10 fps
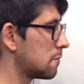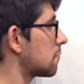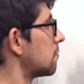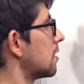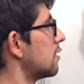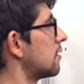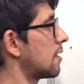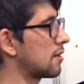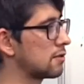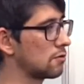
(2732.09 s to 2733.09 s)
to create the
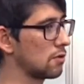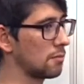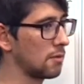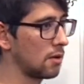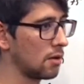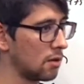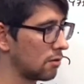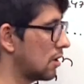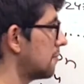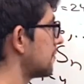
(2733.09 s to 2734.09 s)
next term,
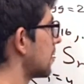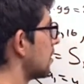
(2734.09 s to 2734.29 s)
okay?